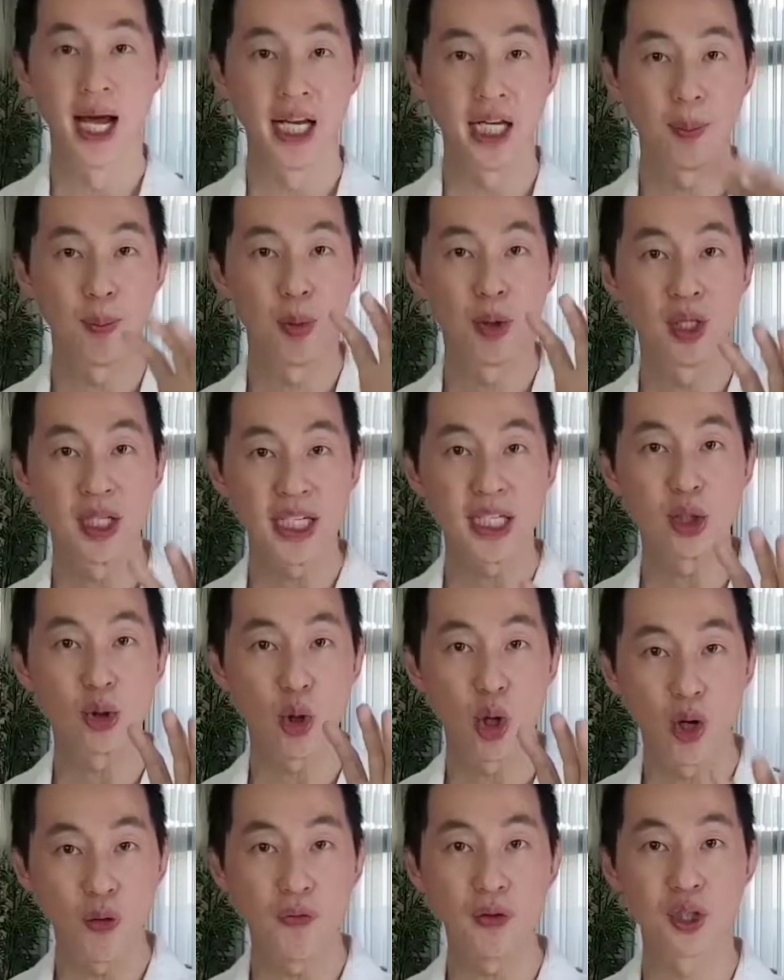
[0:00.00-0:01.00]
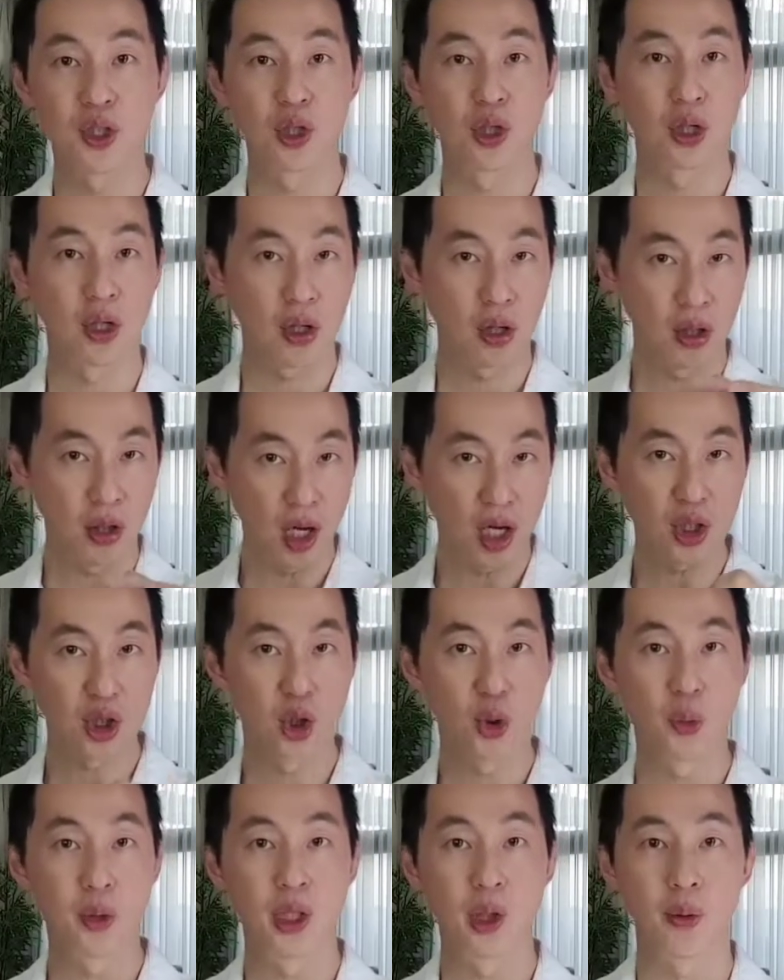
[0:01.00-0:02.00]
and a police officer
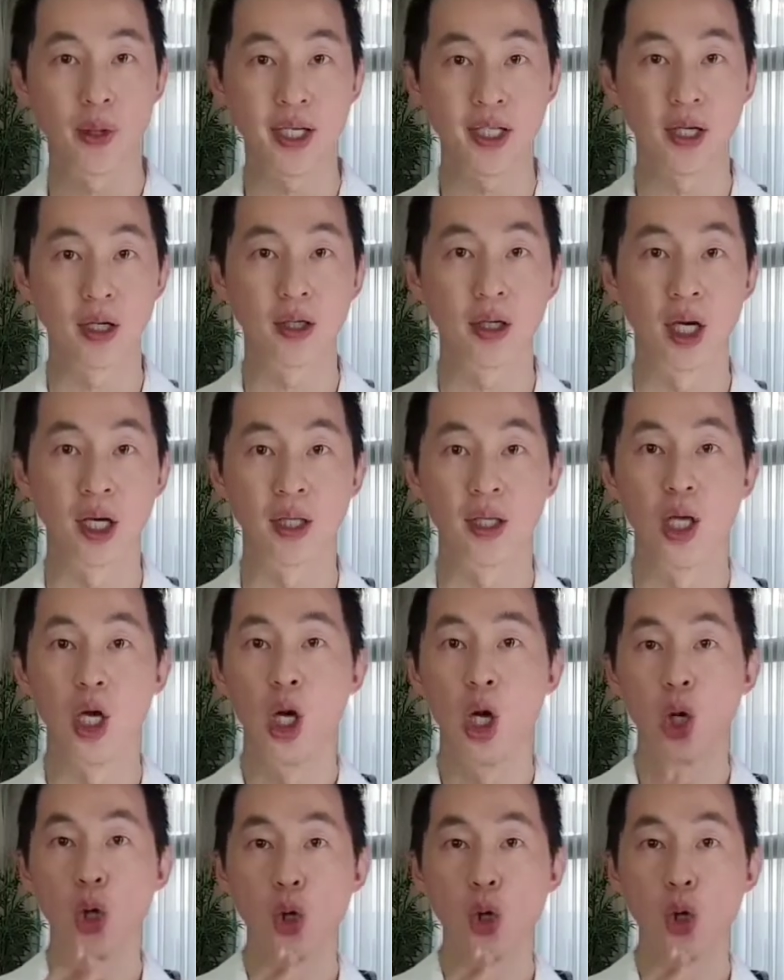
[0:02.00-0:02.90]
clocks you with a radar gun